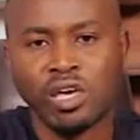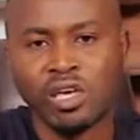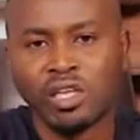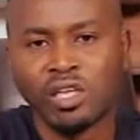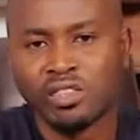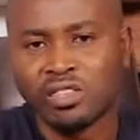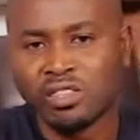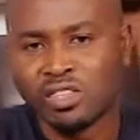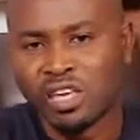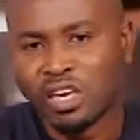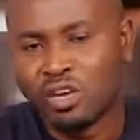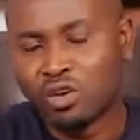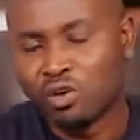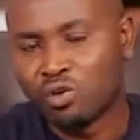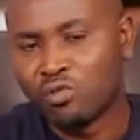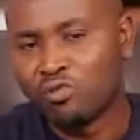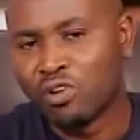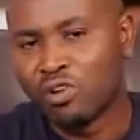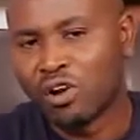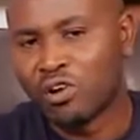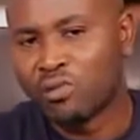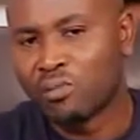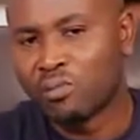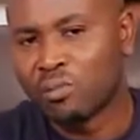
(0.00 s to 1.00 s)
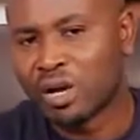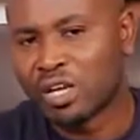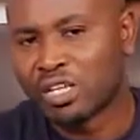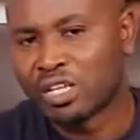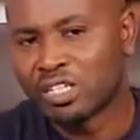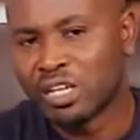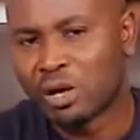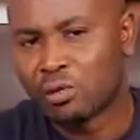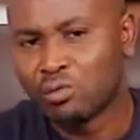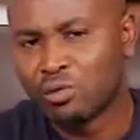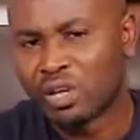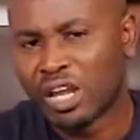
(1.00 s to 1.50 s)
Thank you very
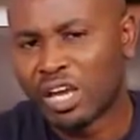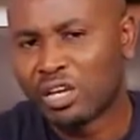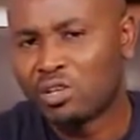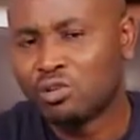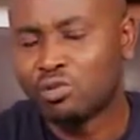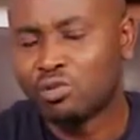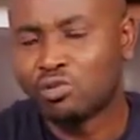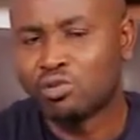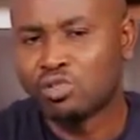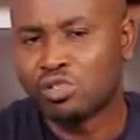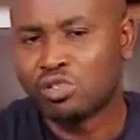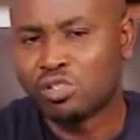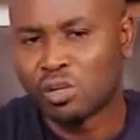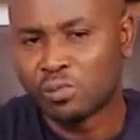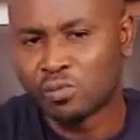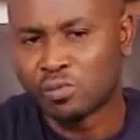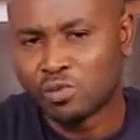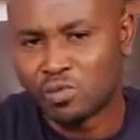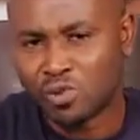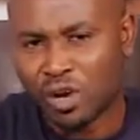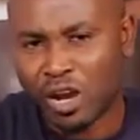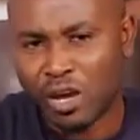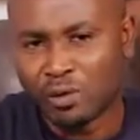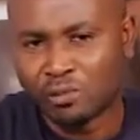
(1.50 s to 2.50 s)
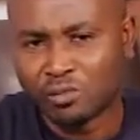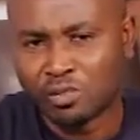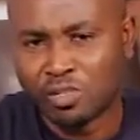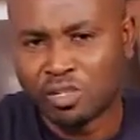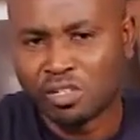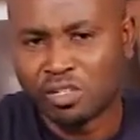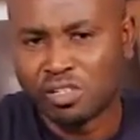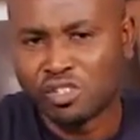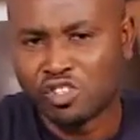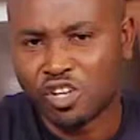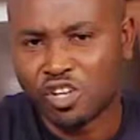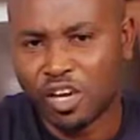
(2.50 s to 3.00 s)
much. I would like you to subscribe to
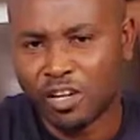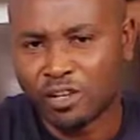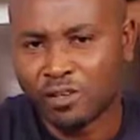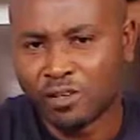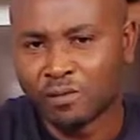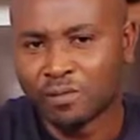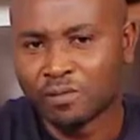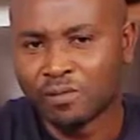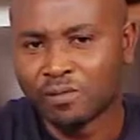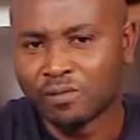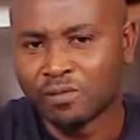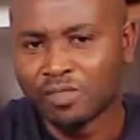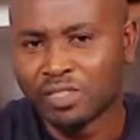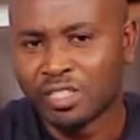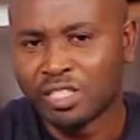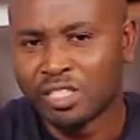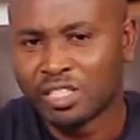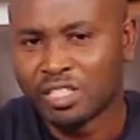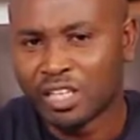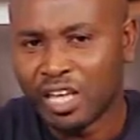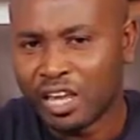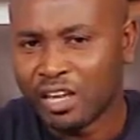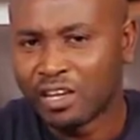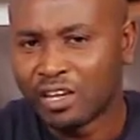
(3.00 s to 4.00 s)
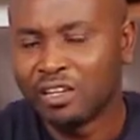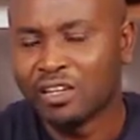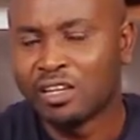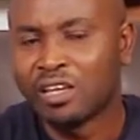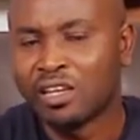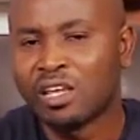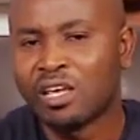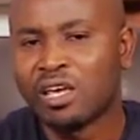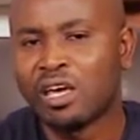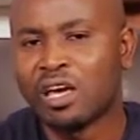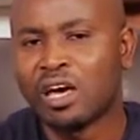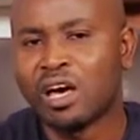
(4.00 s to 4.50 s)
this channel. Then
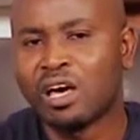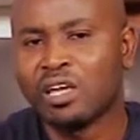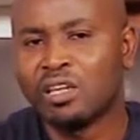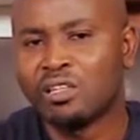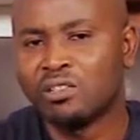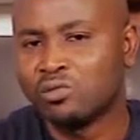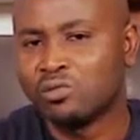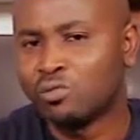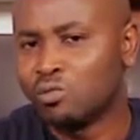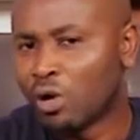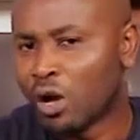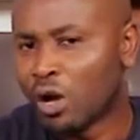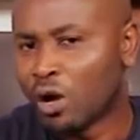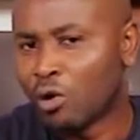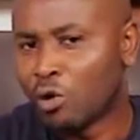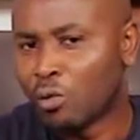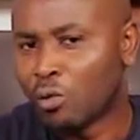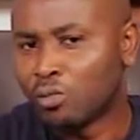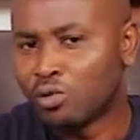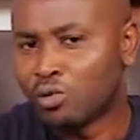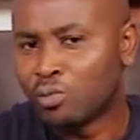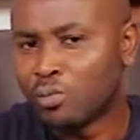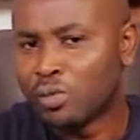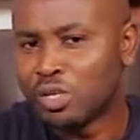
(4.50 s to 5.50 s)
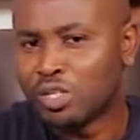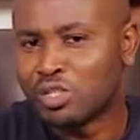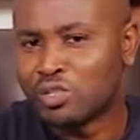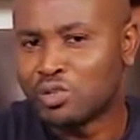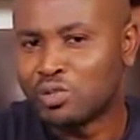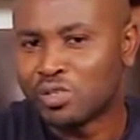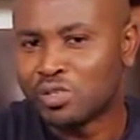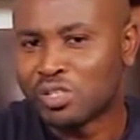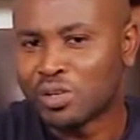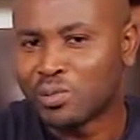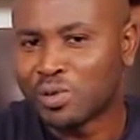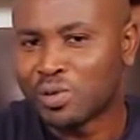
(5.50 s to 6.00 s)
I hope to meet
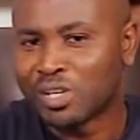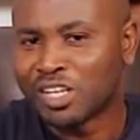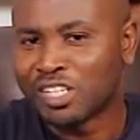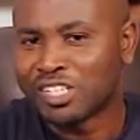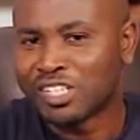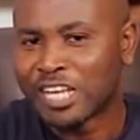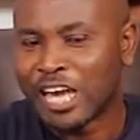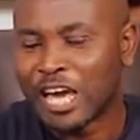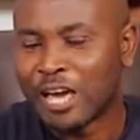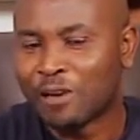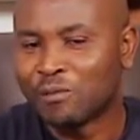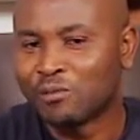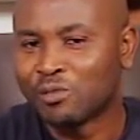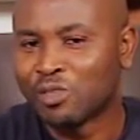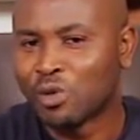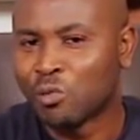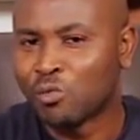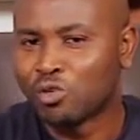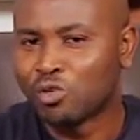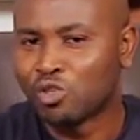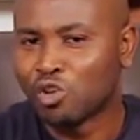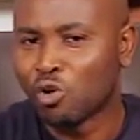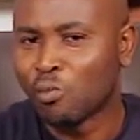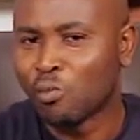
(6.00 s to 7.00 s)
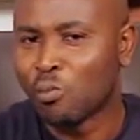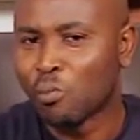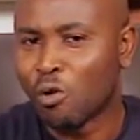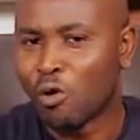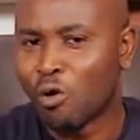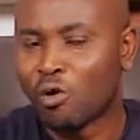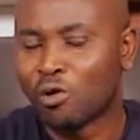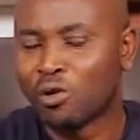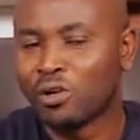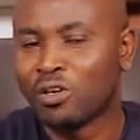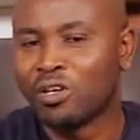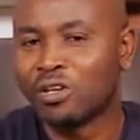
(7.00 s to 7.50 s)
you some other time. Then we talk
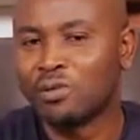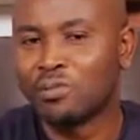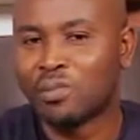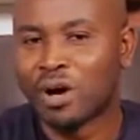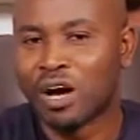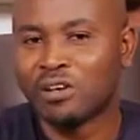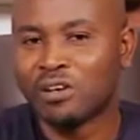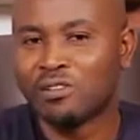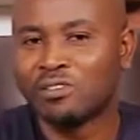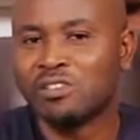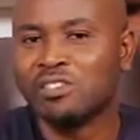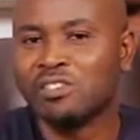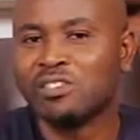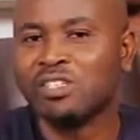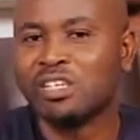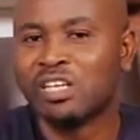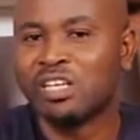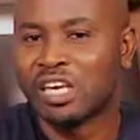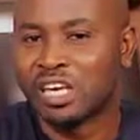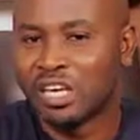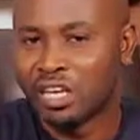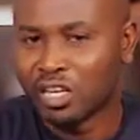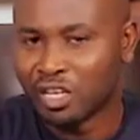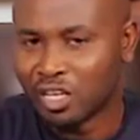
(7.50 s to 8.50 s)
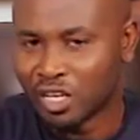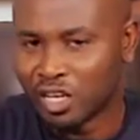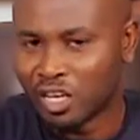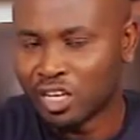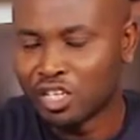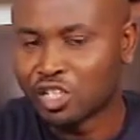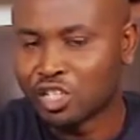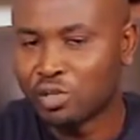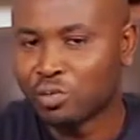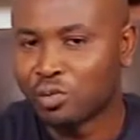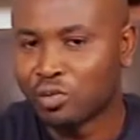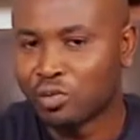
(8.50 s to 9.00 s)
more about
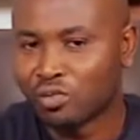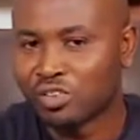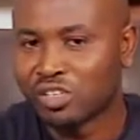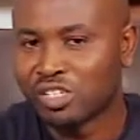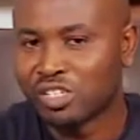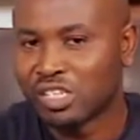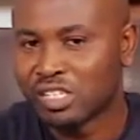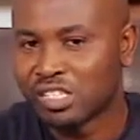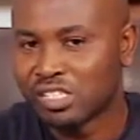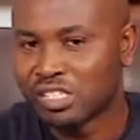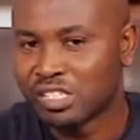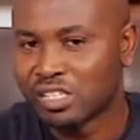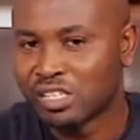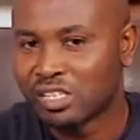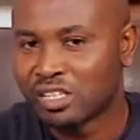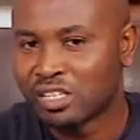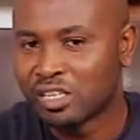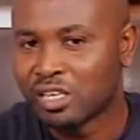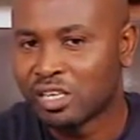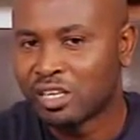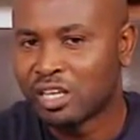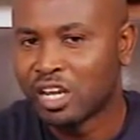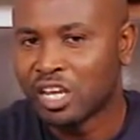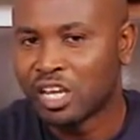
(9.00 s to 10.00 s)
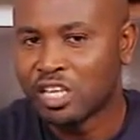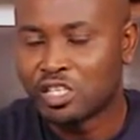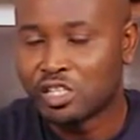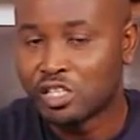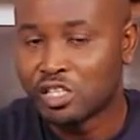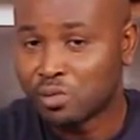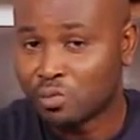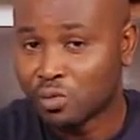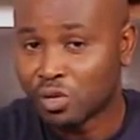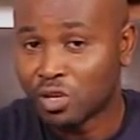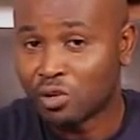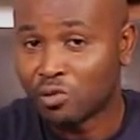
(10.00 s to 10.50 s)
English proficiency. Let's
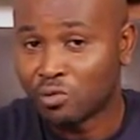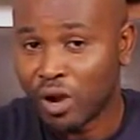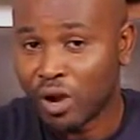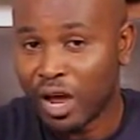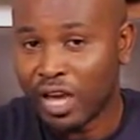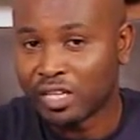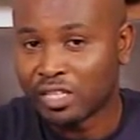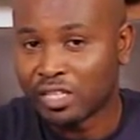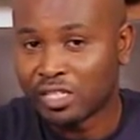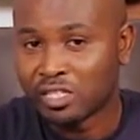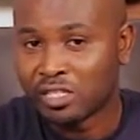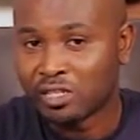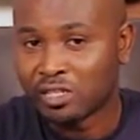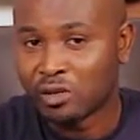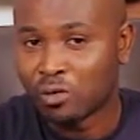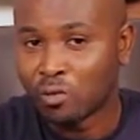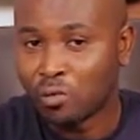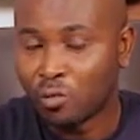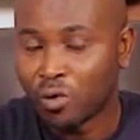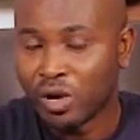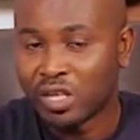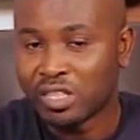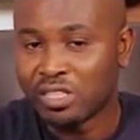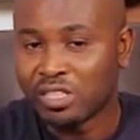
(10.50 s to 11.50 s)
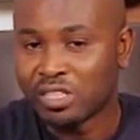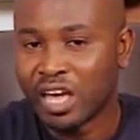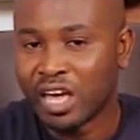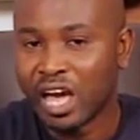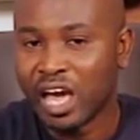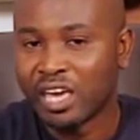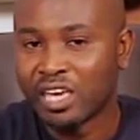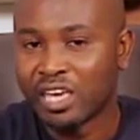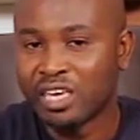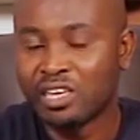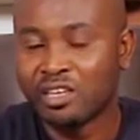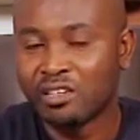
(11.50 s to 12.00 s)
speak right with
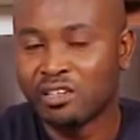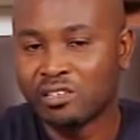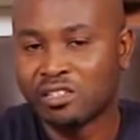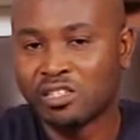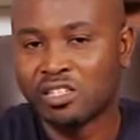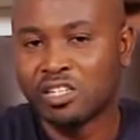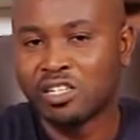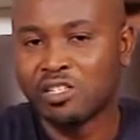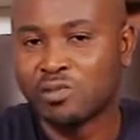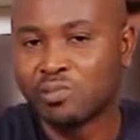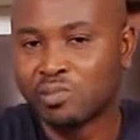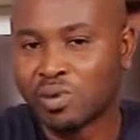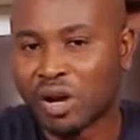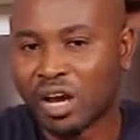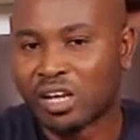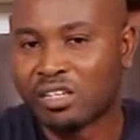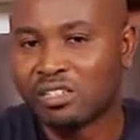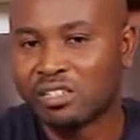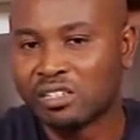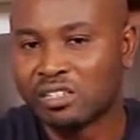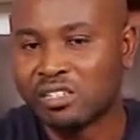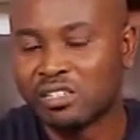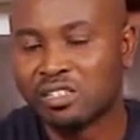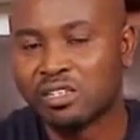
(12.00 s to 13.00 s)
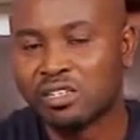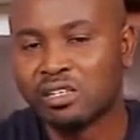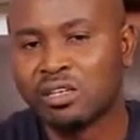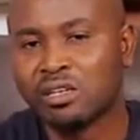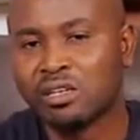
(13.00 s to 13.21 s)
IELTS practice.